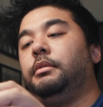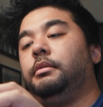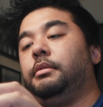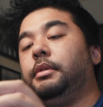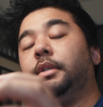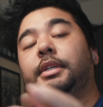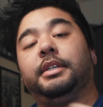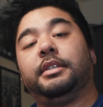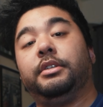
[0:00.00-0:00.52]

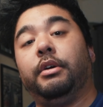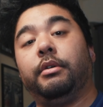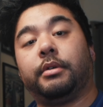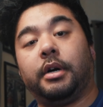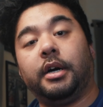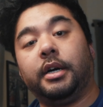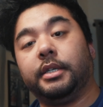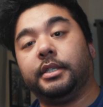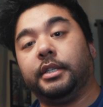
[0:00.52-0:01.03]
this has no
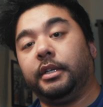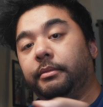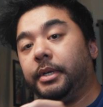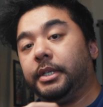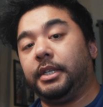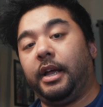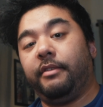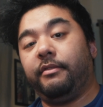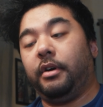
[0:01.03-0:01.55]
cards in it
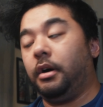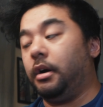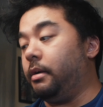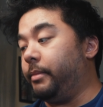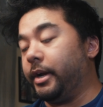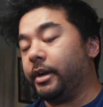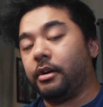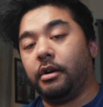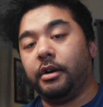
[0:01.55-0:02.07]
because I have all
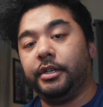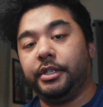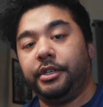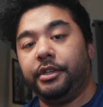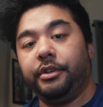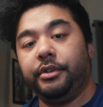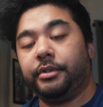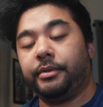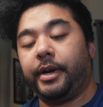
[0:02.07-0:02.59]
my cards in
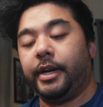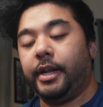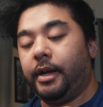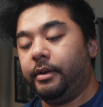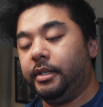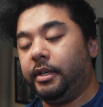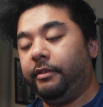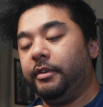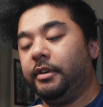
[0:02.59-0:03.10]
use right now
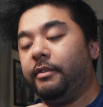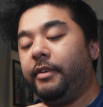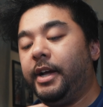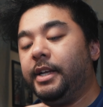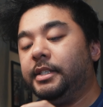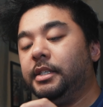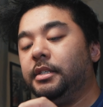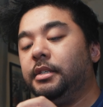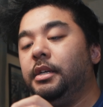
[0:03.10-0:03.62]
on different
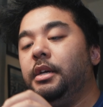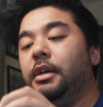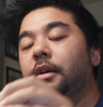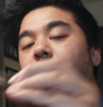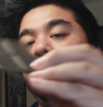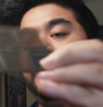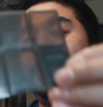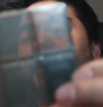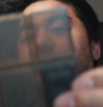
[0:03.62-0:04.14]
devices.
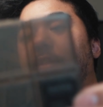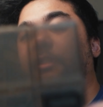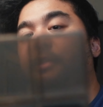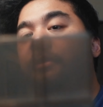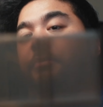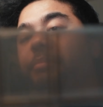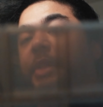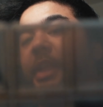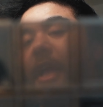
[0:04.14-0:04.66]
But this is a
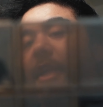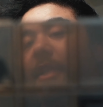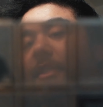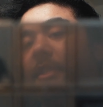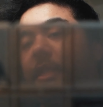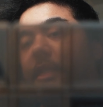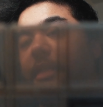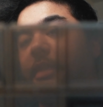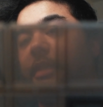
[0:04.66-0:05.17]

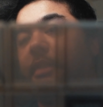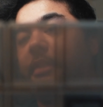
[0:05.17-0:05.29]
plastic